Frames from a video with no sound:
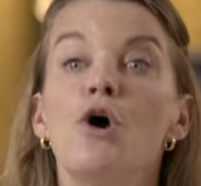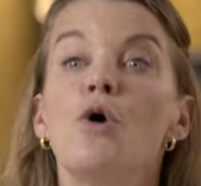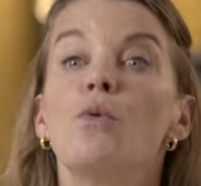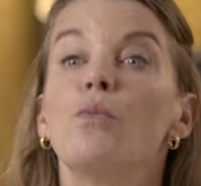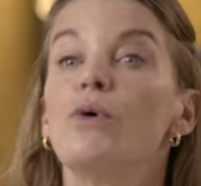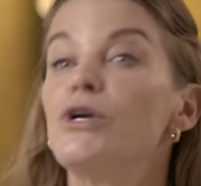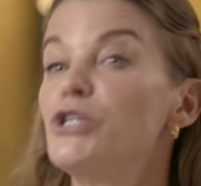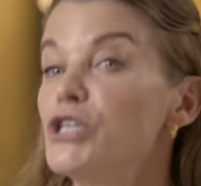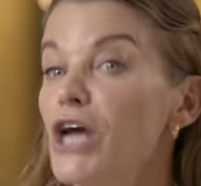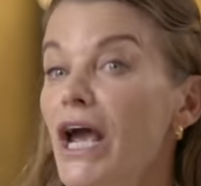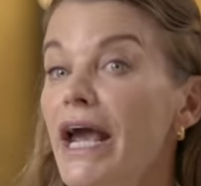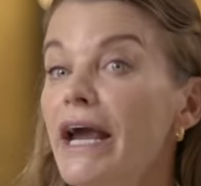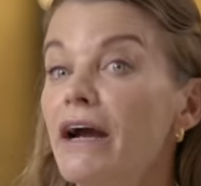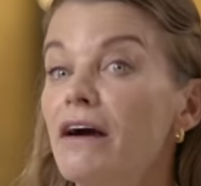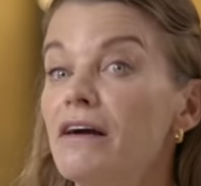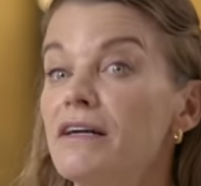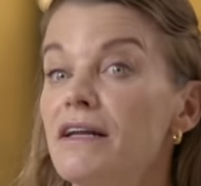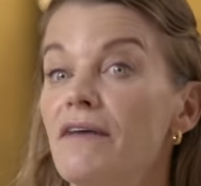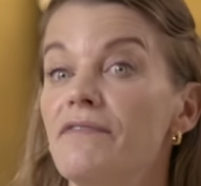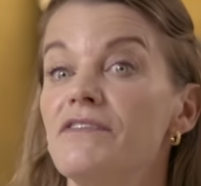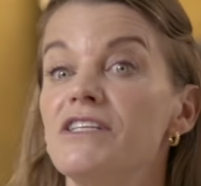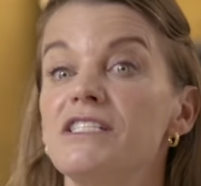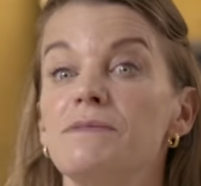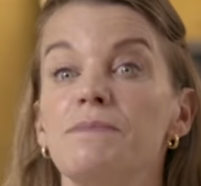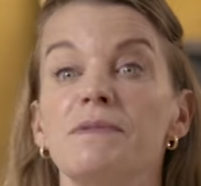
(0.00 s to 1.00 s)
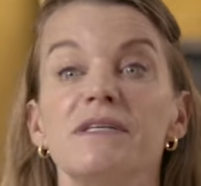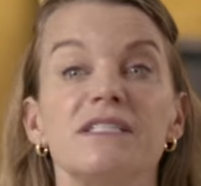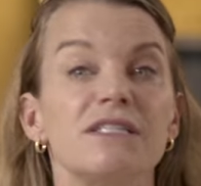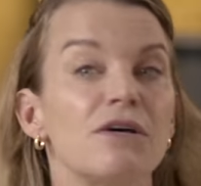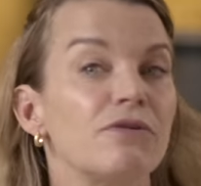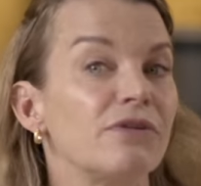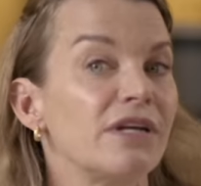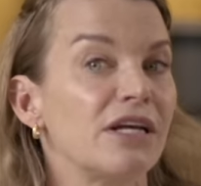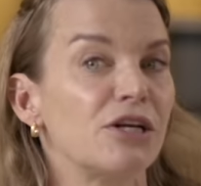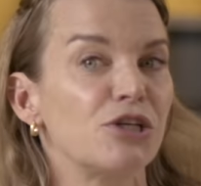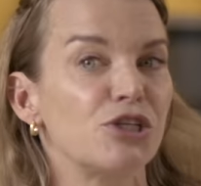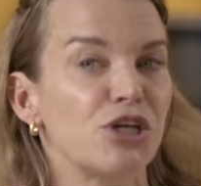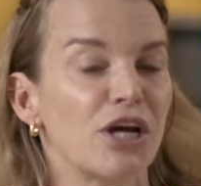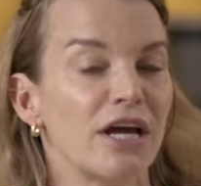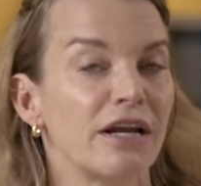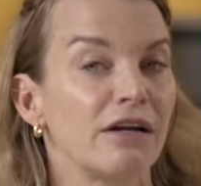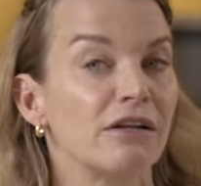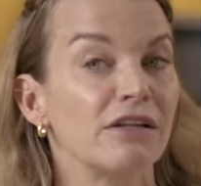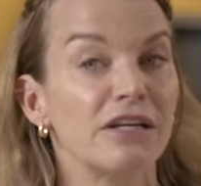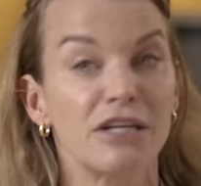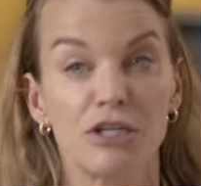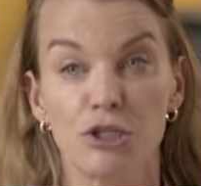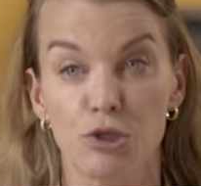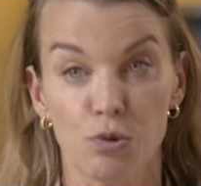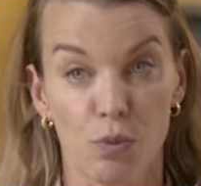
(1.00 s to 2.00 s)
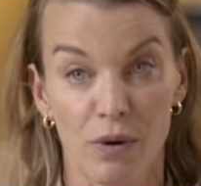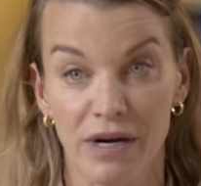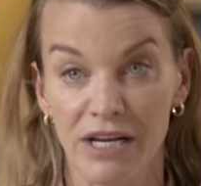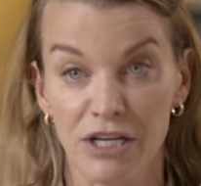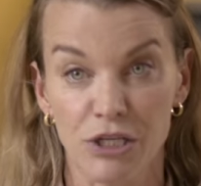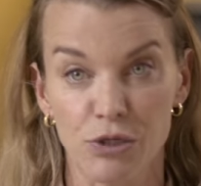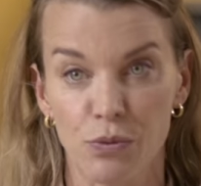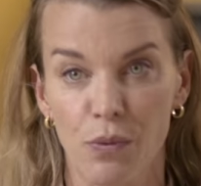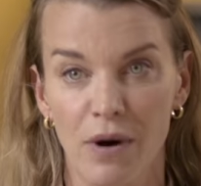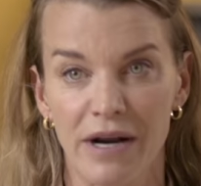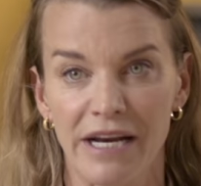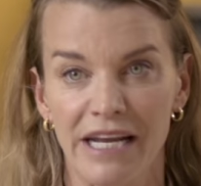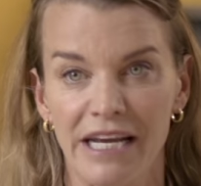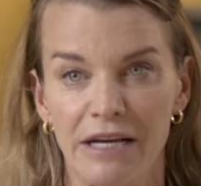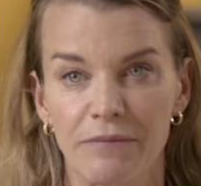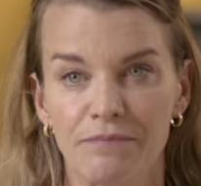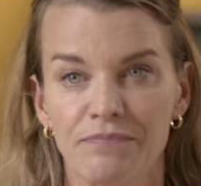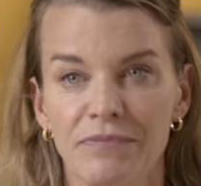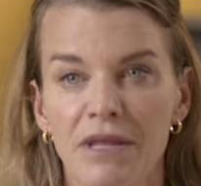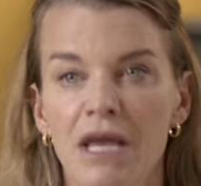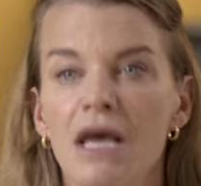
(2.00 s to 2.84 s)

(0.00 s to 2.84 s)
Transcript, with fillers: which aired on the Smithsonian Channel in 2020.